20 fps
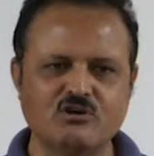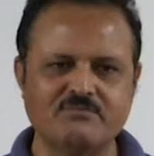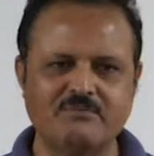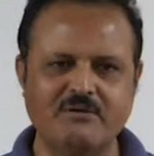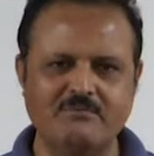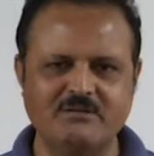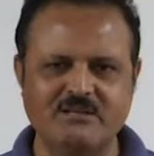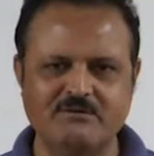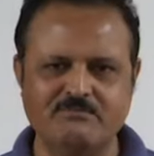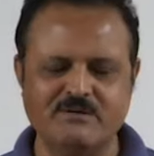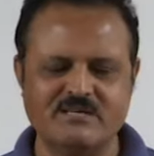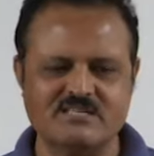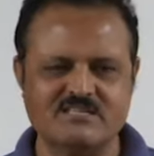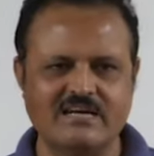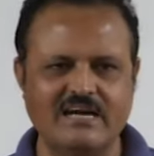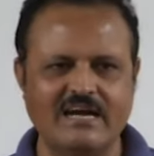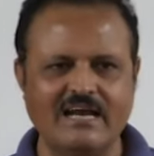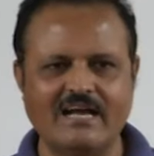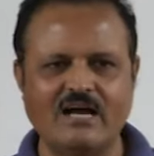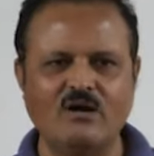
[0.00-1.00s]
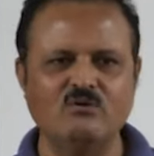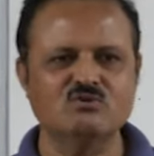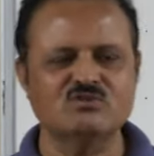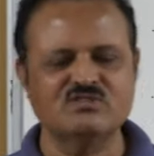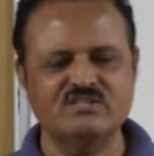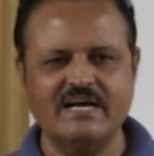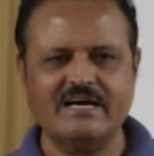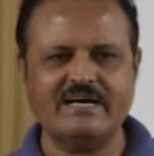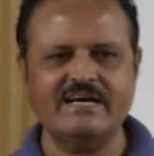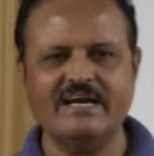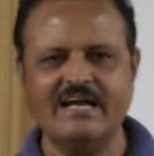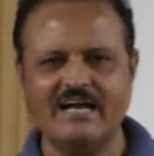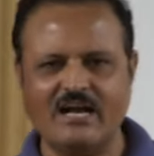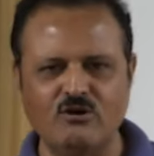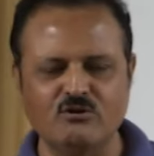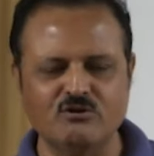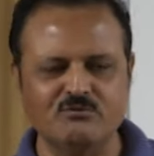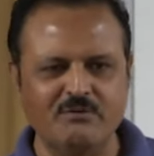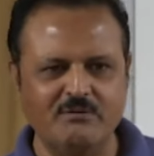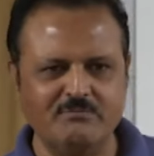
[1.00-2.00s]
may be the personal account, second
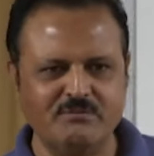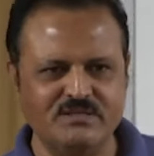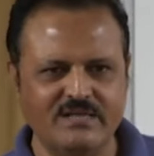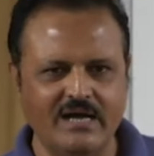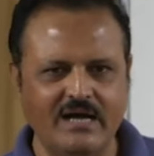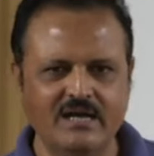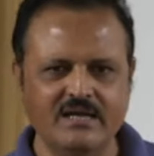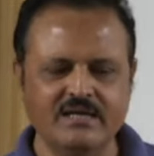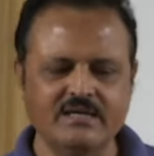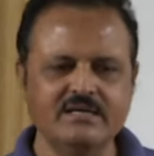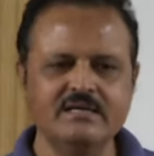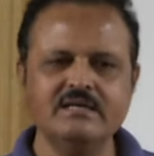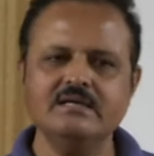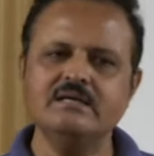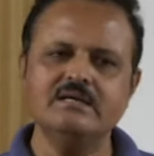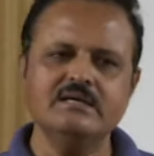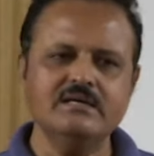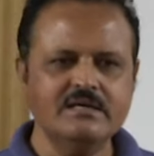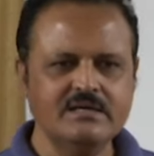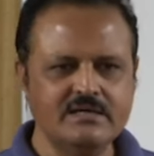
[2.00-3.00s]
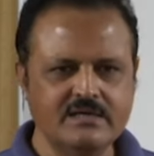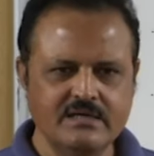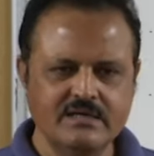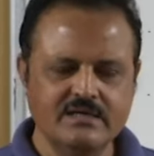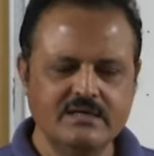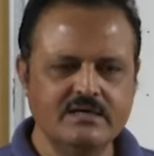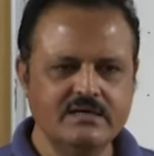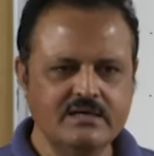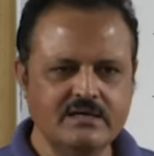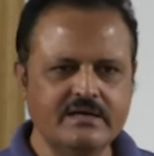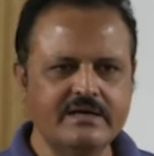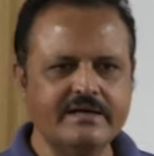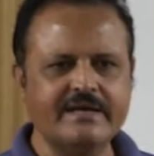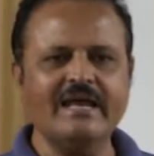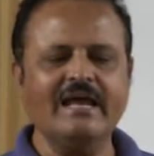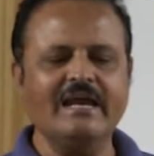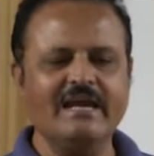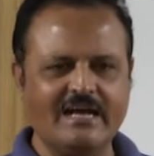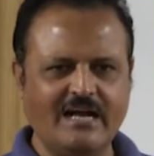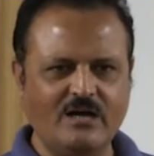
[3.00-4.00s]
account may be the
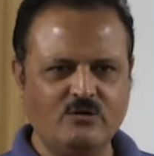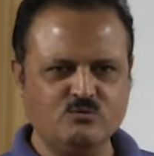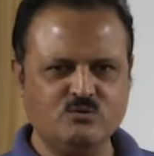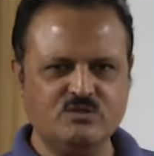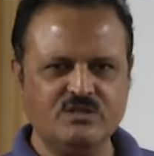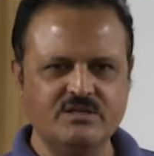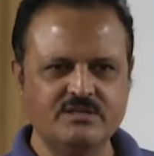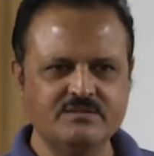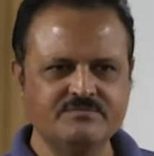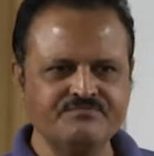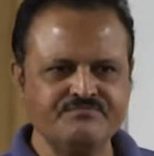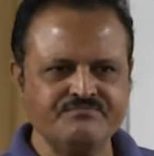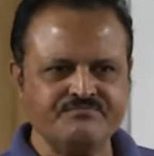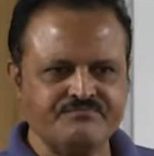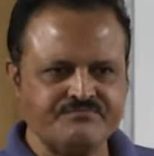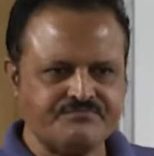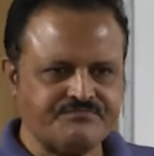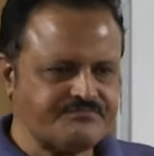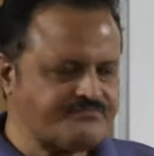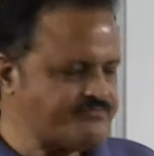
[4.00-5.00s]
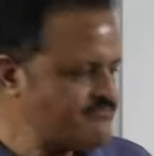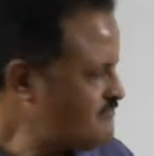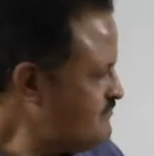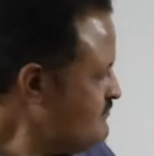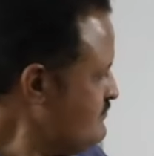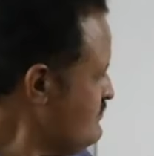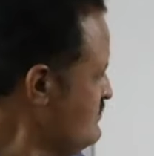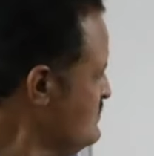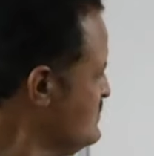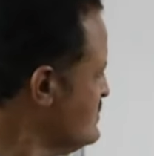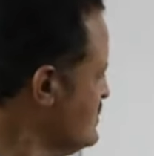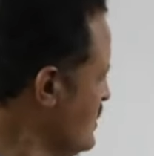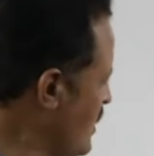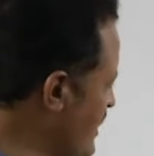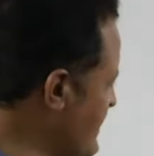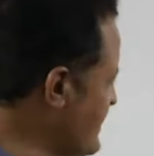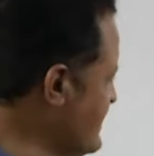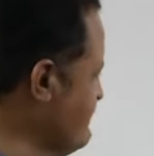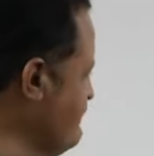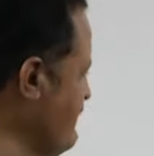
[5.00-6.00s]
real account, or
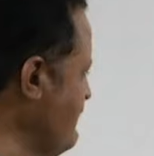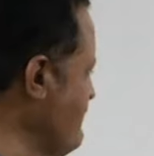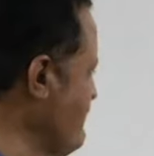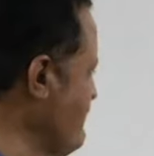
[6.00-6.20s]
it may be